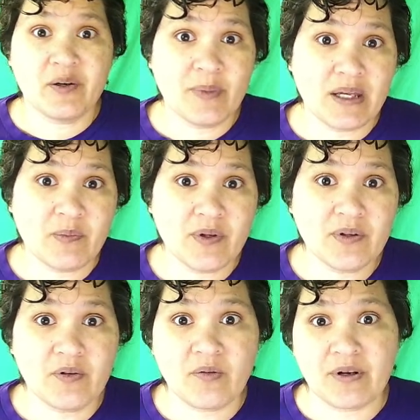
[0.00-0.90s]

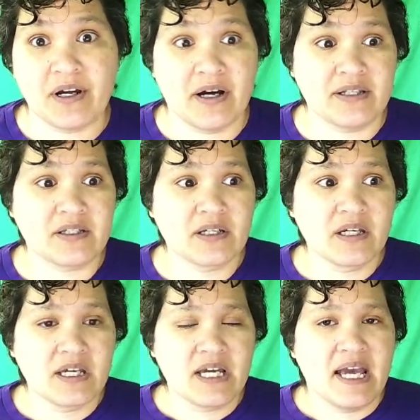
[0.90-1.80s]
paper or not.
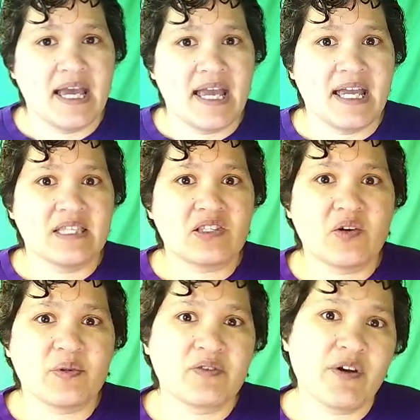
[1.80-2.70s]
And
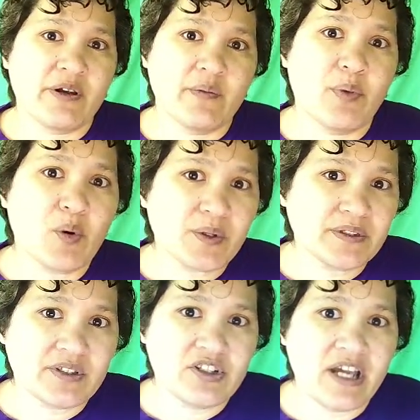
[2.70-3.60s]
so it's very
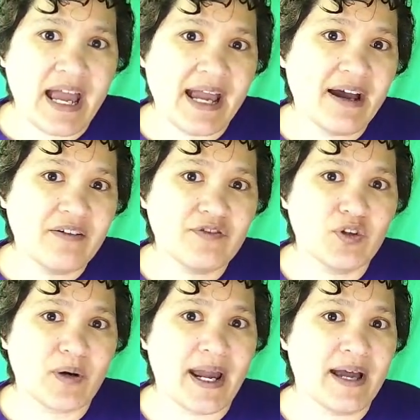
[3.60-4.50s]
important to have
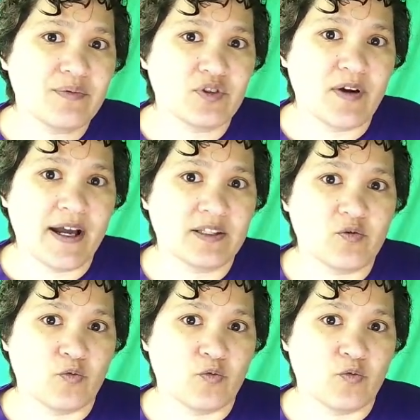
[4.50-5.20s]
your abstract